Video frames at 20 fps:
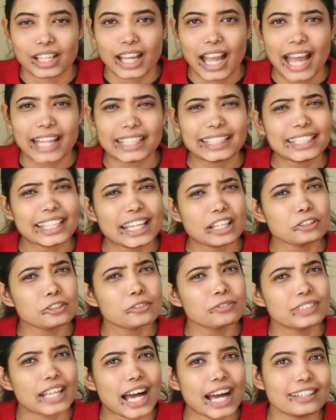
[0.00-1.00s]
At the end
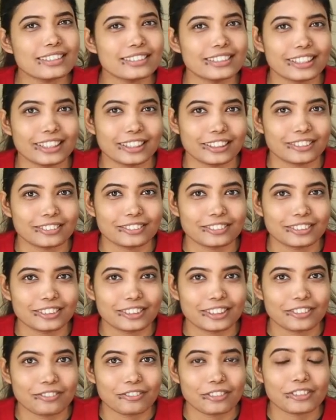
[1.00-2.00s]
of that day,
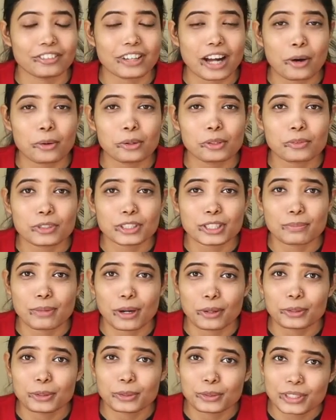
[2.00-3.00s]
when Rahul was
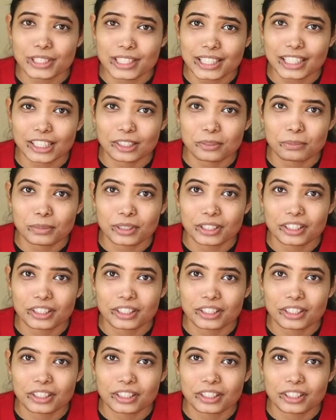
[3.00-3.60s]
about to sleep,